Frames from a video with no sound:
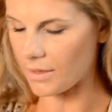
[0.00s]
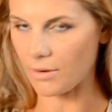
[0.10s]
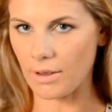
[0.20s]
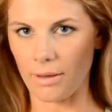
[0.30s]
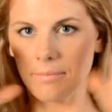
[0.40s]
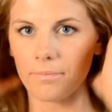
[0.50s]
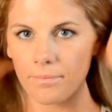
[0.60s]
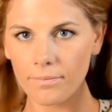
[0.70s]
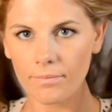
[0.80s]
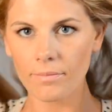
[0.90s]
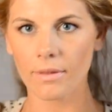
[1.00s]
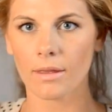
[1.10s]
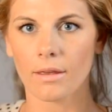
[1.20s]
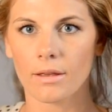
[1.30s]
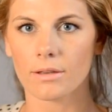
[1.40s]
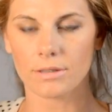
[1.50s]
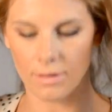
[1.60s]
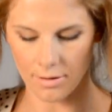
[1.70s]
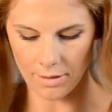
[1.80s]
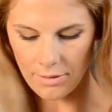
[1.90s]
Okay, so
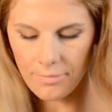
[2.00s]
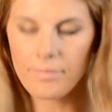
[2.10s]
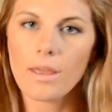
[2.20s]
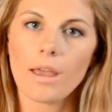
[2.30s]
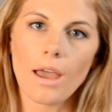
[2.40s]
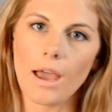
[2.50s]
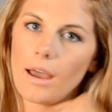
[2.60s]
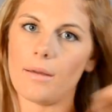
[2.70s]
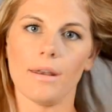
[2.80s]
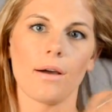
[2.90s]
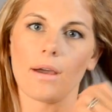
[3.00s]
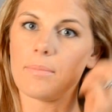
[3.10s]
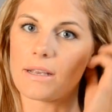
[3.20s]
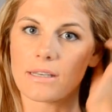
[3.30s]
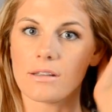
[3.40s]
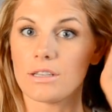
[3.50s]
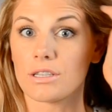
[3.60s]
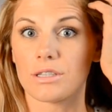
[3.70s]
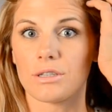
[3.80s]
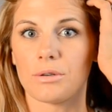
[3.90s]
there we go. And now I basically
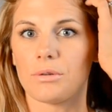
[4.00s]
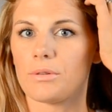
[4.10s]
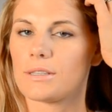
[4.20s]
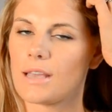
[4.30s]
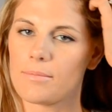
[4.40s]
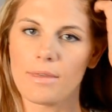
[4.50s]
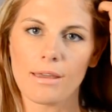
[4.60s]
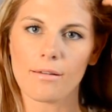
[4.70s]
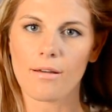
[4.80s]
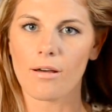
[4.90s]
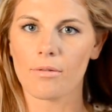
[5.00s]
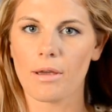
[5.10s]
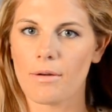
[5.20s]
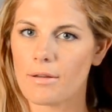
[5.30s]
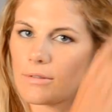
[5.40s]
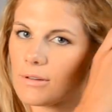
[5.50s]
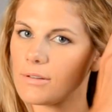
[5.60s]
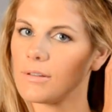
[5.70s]
just do the same thing all the way around.